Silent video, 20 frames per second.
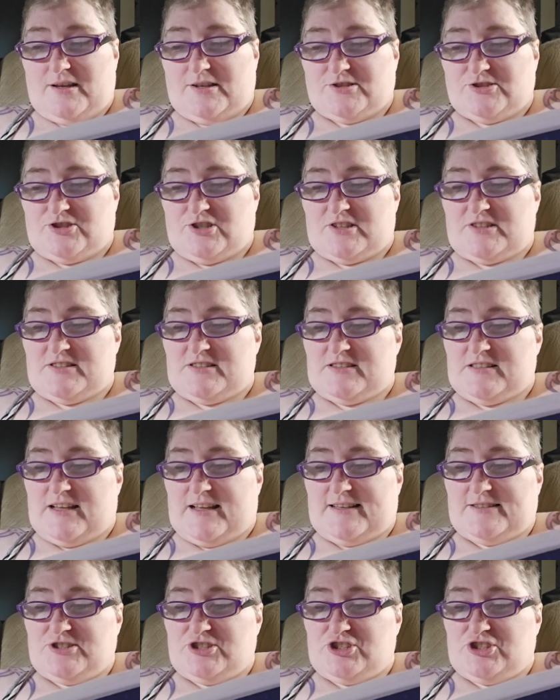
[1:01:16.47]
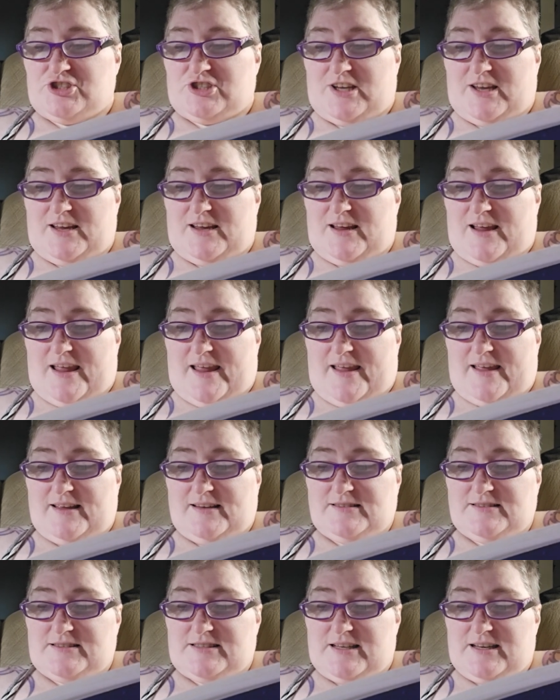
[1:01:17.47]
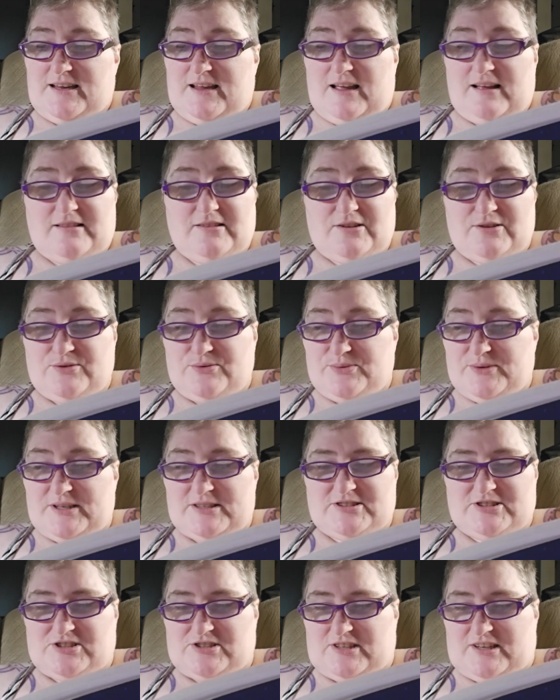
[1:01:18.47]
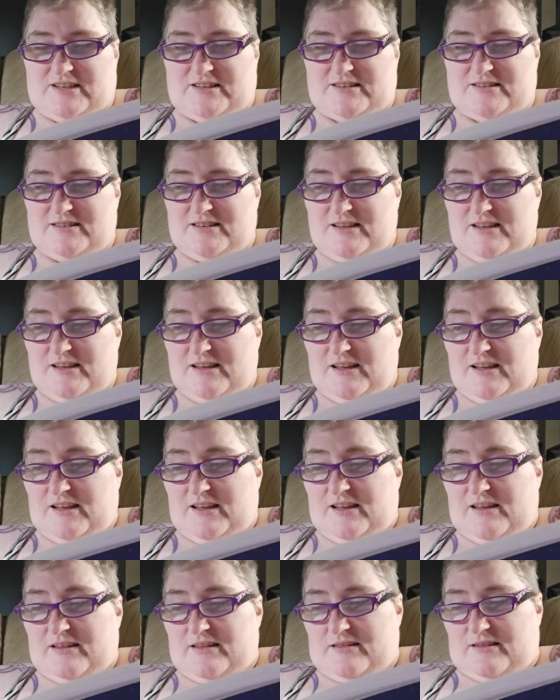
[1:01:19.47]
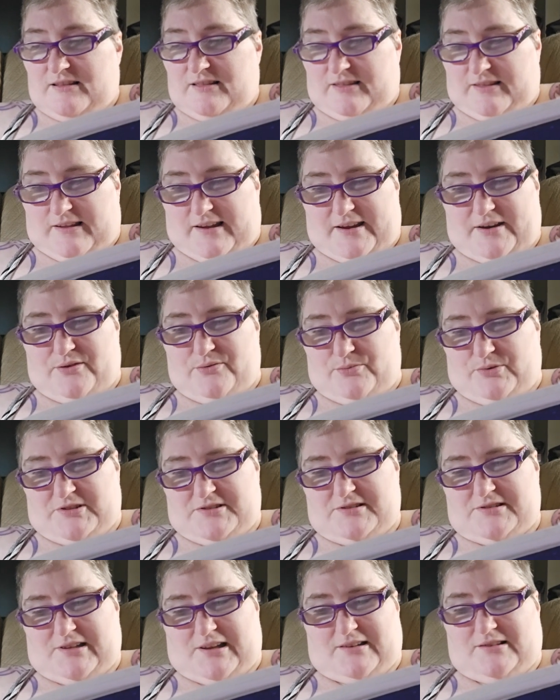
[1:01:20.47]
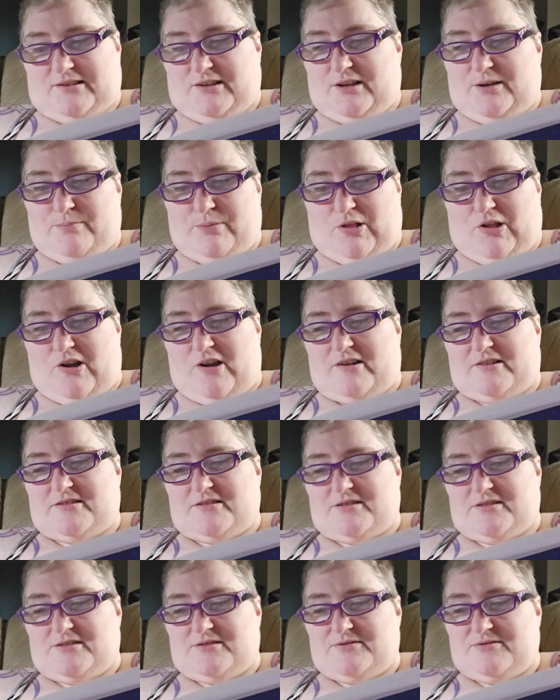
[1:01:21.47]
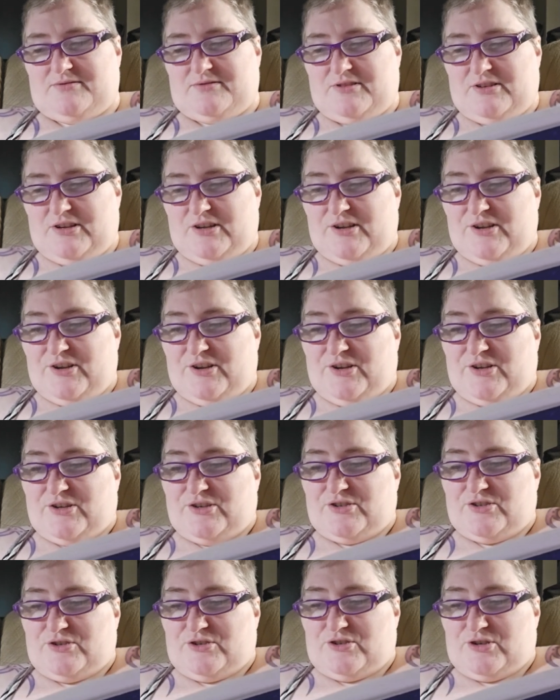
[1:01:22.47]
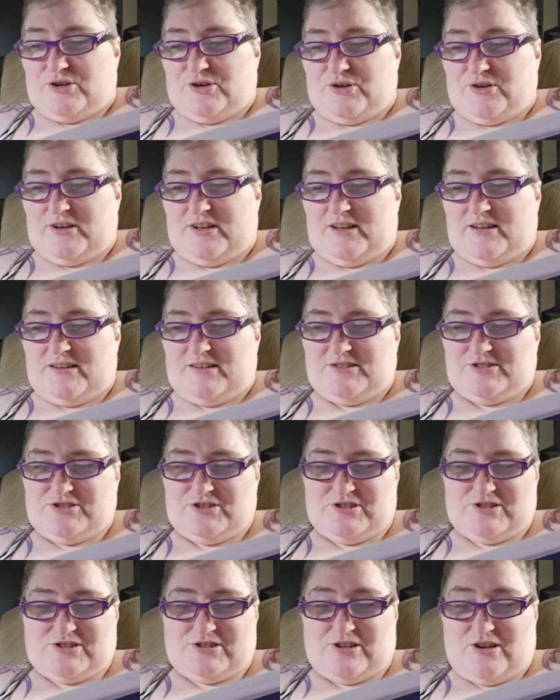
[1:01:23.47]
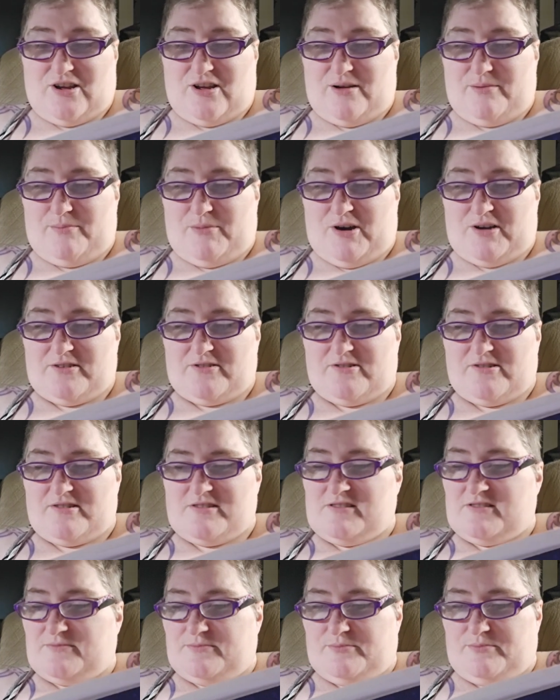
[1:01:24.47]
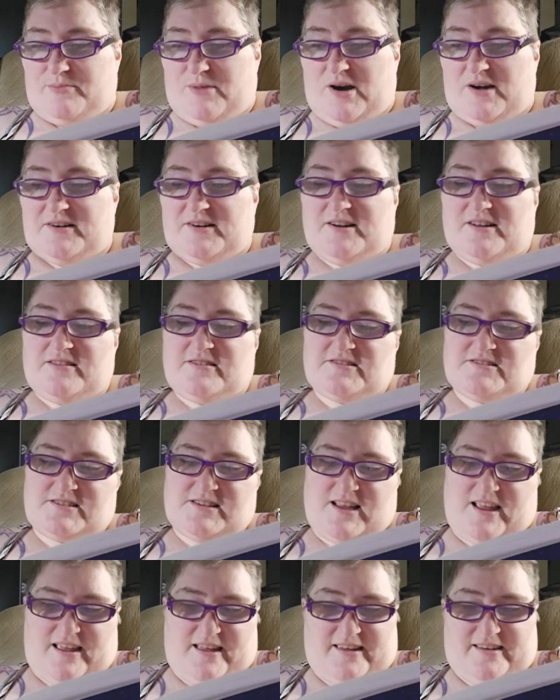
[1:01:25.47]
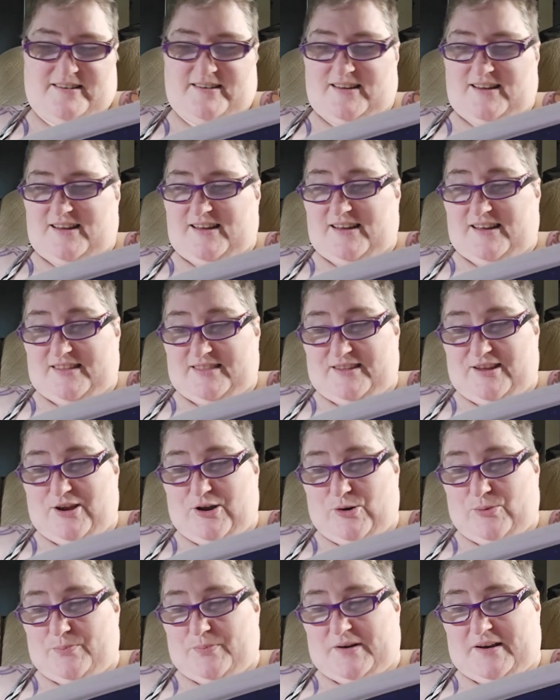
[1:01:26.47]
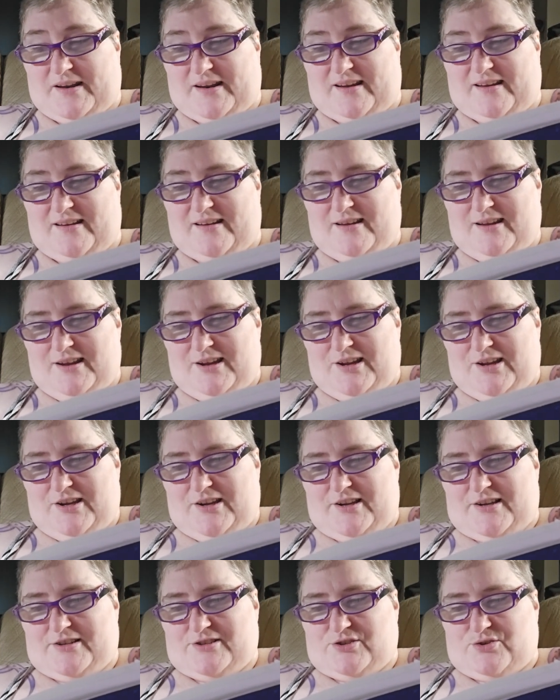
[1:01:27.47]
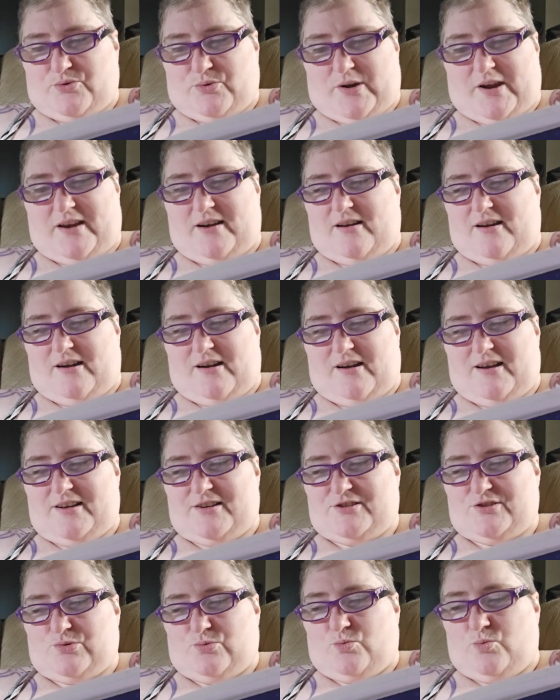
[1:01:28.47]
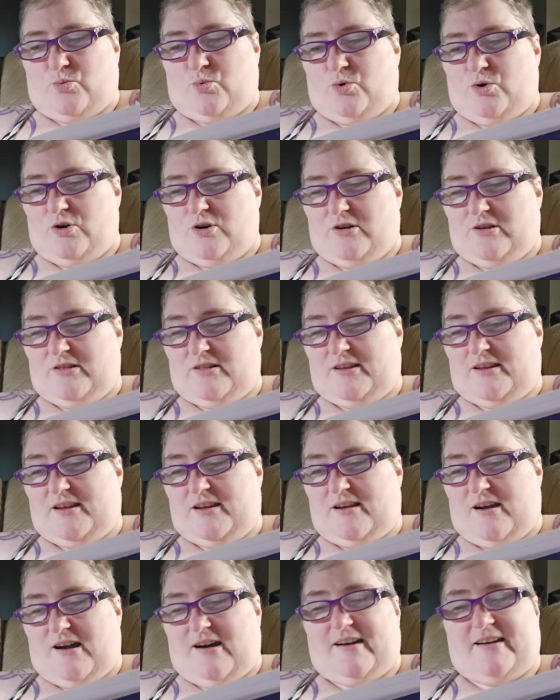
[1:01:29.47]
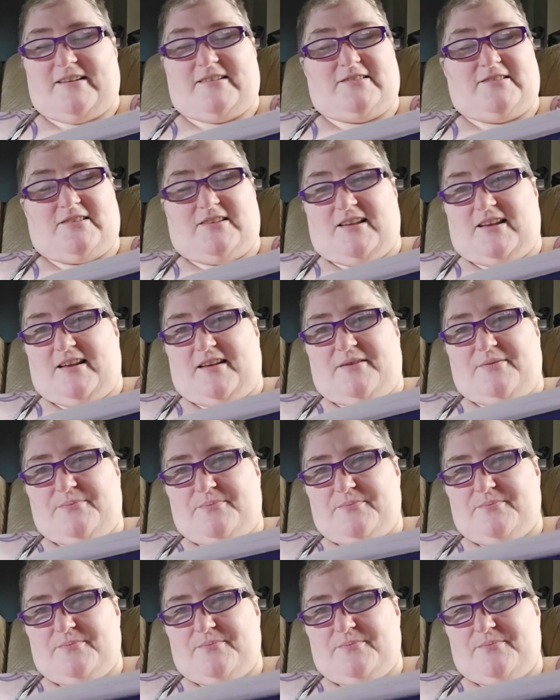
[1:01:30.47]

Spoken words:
Just as she and Tegelen reached it, the light was suddenly blocked. Turning, she saw Monarch's head in the opening, his great eyes whirling idly.